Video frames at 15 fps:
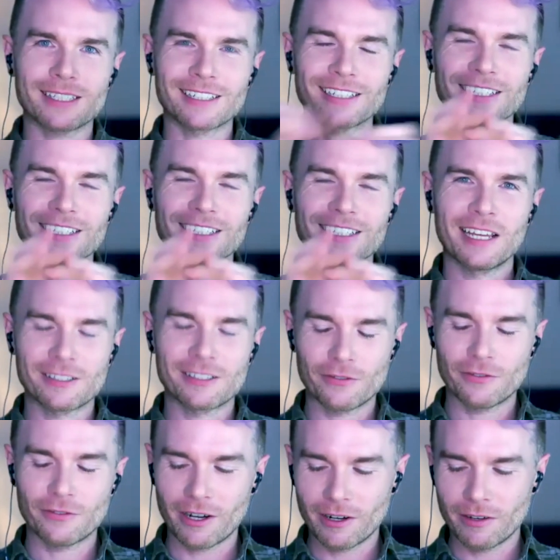and it's
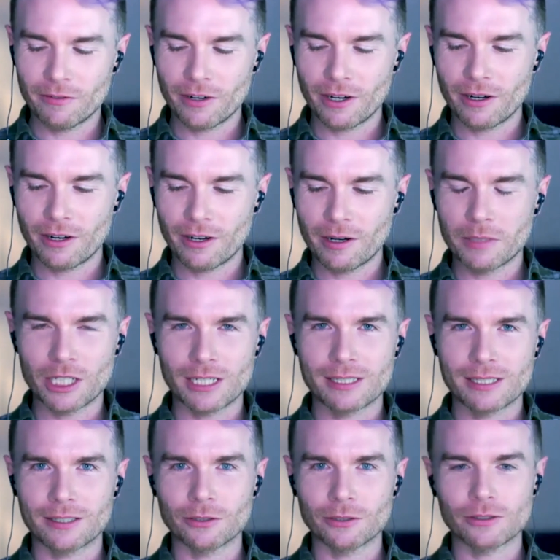very, very
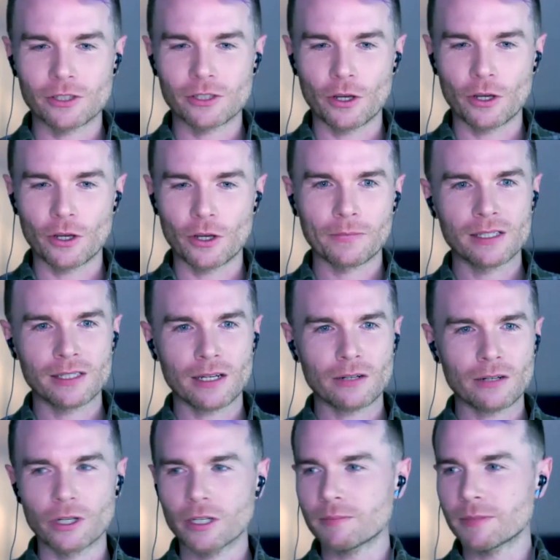majestical. So is that a
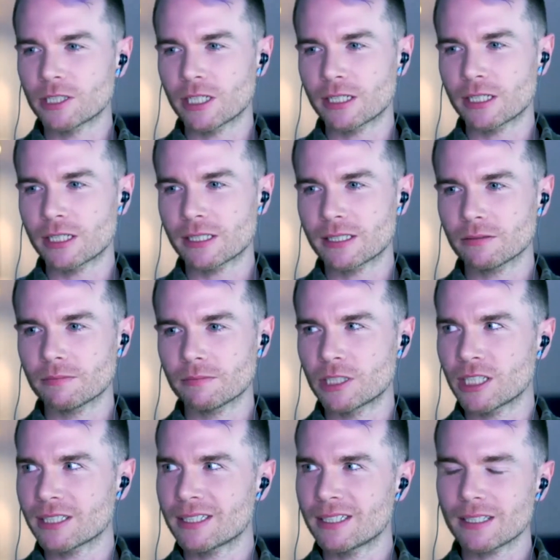word? Majestical?
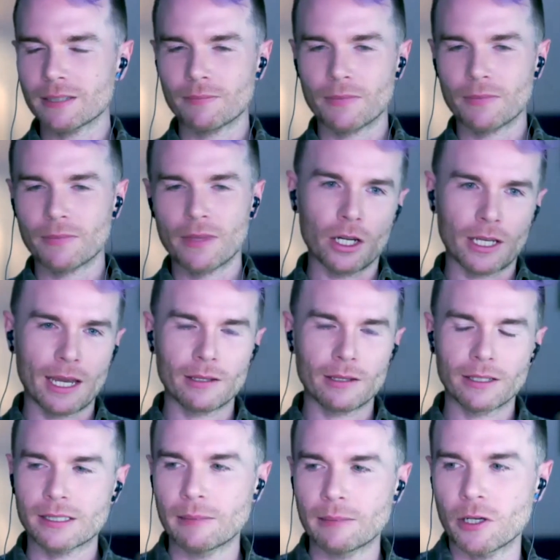Majestic? Okay,
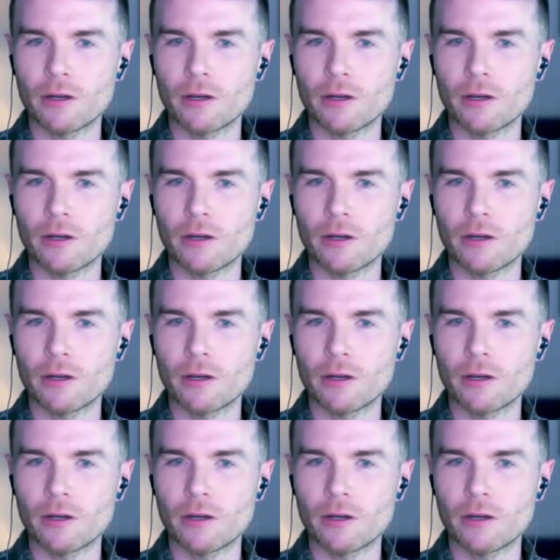let's keep